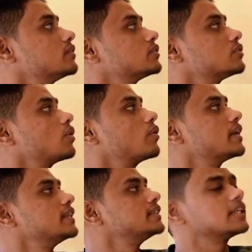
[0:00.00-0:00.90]

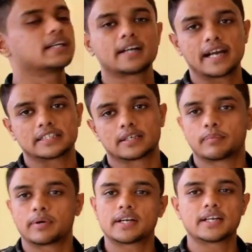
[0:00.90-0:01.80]
Staudinger reaction,
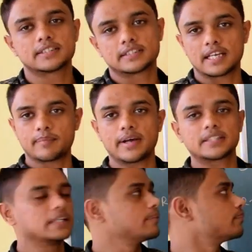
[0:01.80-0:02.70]
but it is same as
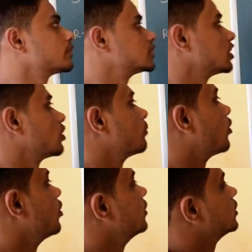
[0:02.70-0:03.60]

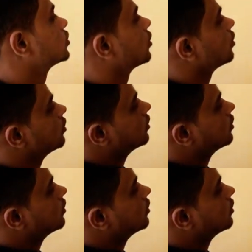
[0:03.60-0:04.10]
Mitsonubu. So